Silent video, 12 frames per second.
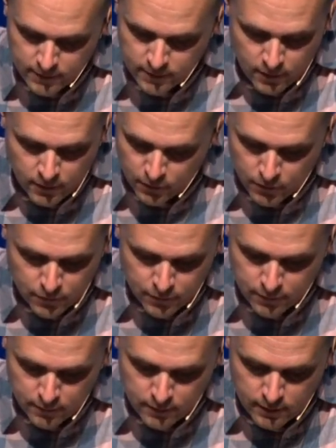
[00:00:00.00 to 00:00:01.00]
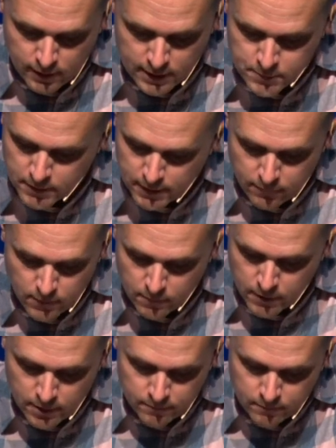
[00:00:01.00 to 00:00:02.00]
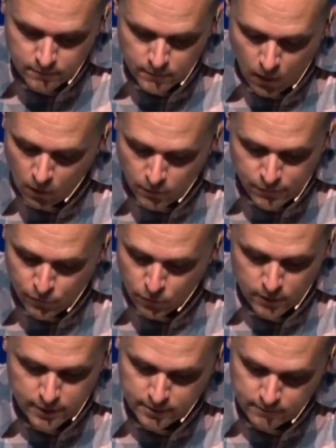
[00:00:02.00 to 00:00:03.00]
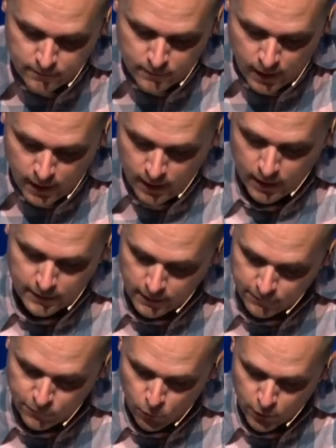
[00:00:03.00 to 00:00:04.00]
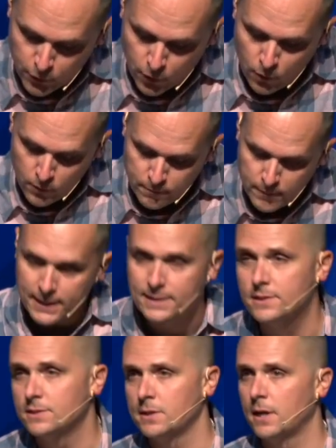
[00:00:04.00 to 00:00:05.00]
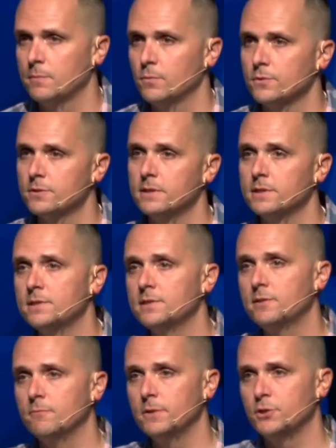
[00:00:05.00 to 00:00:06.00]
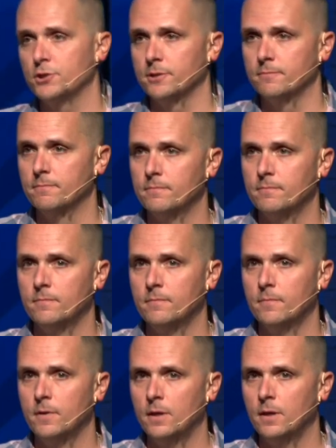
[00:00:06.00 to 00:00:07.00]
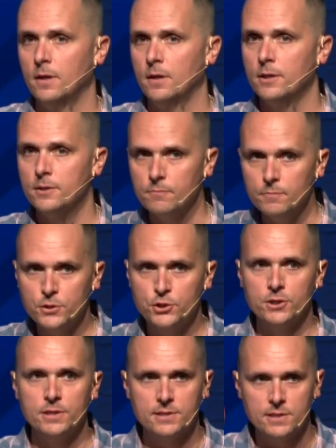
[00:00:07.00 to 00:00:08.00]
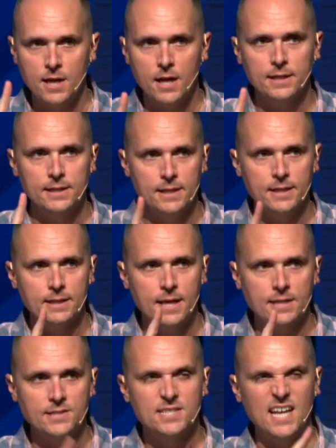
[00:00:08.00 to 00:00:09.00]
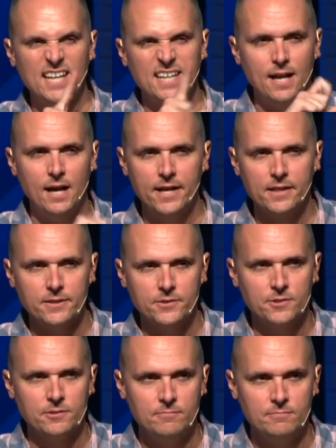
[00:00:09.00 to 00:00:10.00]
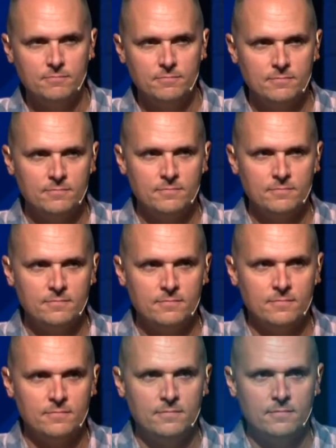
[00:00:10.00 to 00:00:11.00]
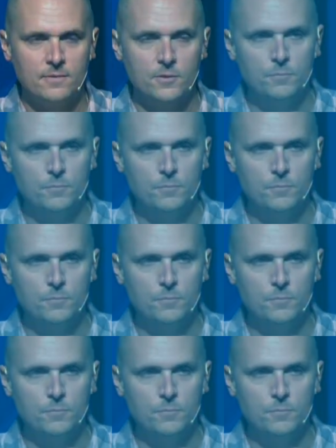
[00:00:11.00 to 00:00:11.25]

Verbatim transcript: and on earth has been given to me, all authority. Therefore, go and make disciples. This is the mission. The mission is not getting that second island. The